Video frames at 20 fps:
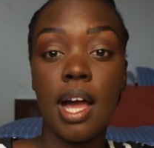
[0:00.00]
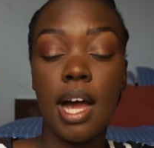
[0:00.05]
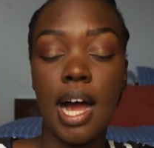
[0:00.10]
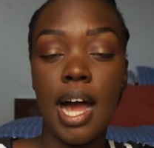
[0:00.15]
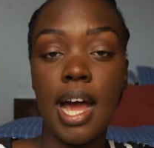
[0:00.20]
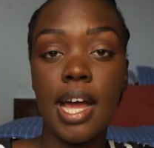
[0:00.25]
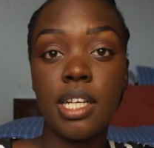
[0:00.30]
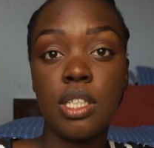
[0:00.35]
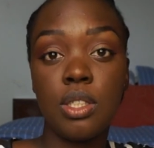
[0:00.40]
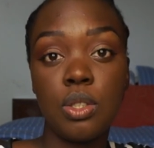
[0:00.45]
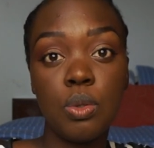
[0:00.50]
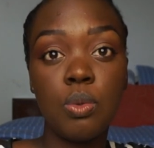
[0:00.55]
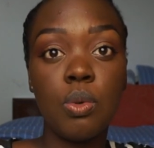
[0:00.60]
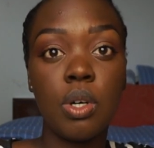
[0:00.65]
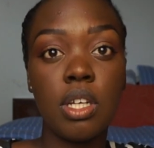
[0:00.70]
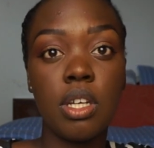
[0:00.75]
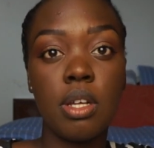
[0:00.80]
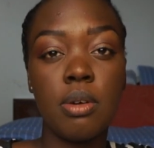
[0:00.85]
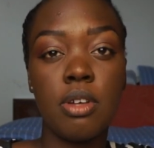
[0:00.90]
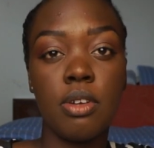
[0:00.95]
I do
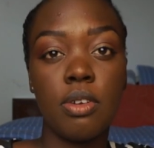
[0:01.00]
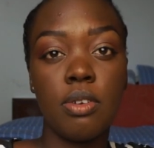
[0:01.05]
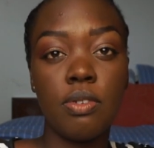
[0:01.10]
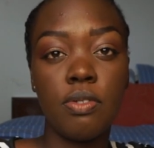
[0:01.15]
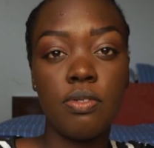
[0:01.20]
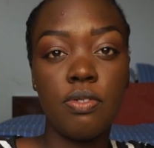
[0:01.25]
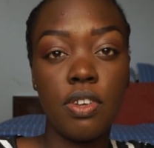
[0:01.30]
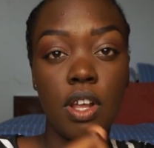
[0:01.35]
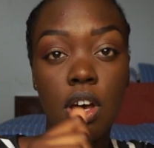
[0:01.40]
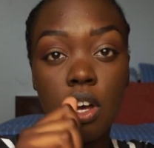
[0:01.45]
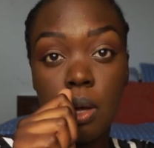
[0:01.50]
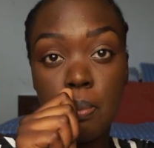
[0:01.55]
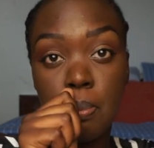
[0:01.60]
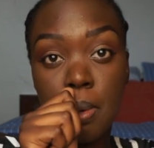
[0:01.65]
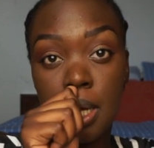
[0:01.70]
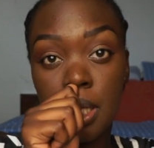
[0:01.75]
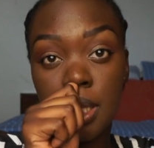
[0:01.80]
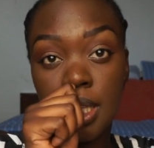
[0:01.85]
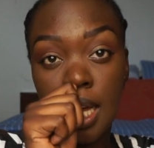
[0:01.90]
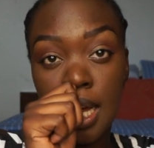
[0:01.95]
want to vlog
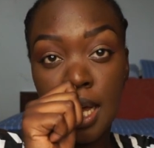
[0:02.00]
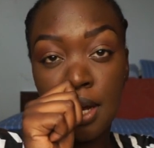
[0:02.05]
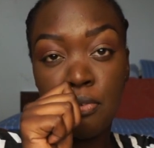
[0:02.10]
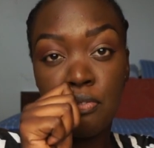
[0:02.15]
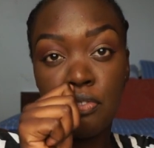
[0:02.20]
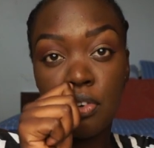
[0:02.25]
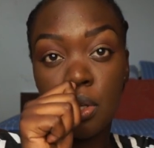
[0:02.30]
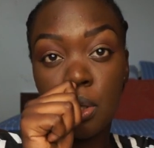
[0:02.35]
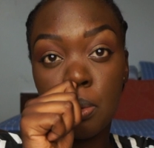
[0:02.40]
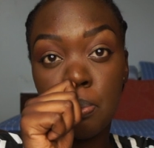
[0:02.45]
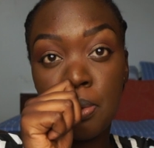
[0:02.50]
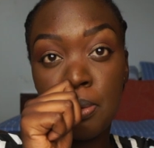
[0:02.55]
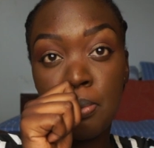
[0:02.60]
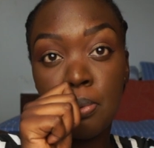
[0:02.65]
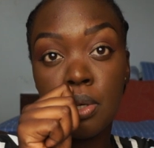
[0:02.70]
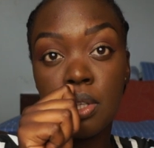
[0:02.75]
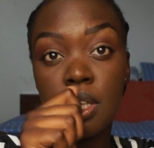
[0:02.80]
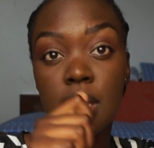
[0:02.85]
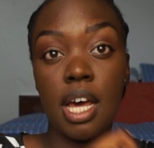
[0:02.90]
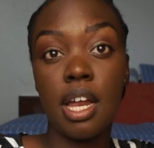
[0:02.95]
about that for the
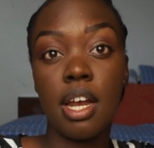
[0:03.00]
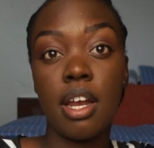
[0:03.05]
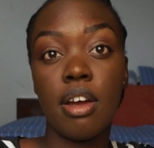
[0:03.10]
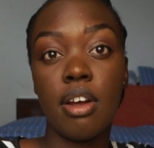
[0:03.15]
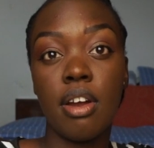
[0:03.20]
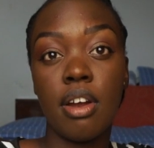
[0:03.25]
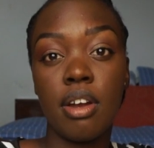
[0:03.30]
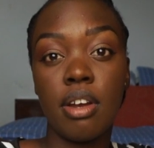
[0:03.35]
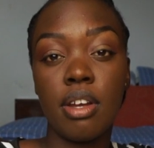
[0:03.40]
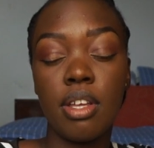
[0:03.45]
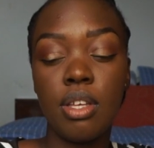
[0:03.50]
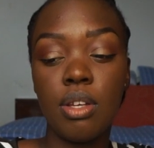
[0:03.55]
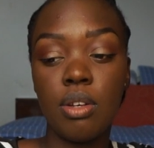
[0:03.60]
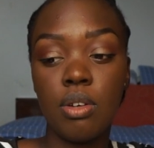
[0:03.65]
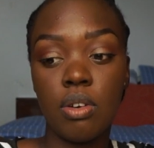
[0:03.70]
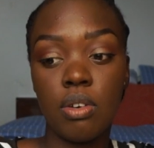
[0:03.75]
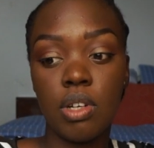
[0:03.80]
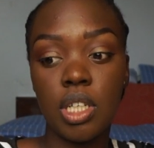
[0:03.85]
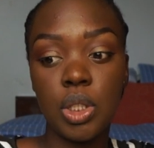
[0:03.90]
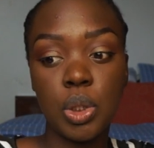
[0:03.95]
people that are,
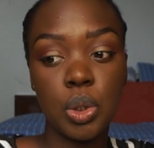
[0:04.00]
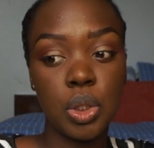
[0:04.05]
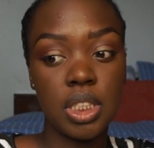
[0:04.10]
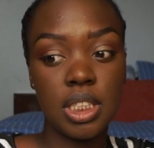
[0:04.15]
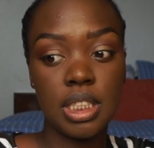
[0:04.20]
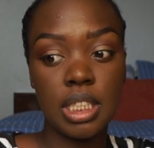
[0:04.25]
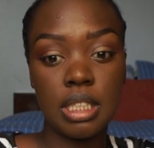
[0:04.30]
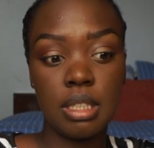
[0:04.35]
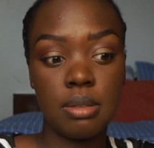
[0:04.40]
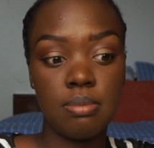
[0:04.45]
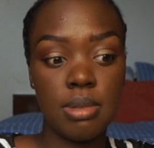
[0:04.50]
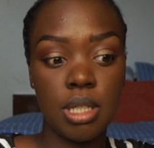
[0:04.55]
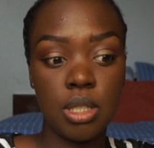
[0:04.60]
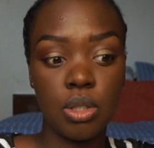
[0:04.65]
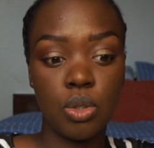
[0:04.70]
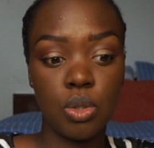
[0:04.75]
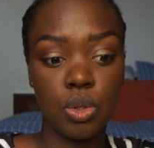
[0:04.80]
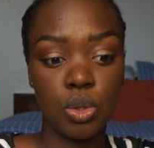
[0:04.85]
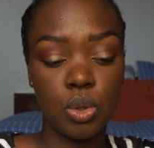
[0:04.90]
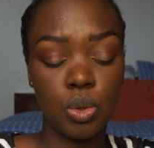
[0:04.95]
interested in
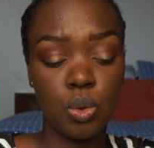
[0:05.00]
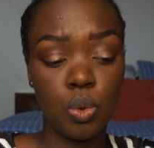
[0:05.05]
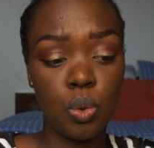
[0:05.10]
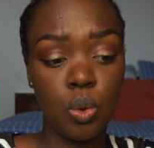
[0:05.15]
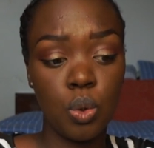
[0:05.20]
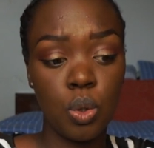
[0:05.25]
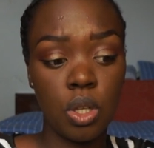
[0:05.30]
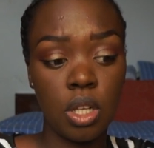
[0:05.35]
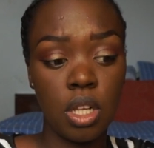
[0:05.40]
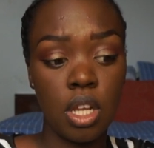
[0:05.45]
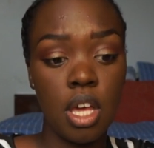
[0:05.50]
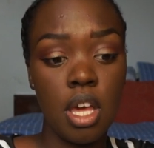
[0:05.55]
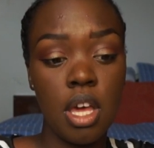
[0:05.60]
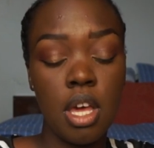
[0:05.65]
medical school,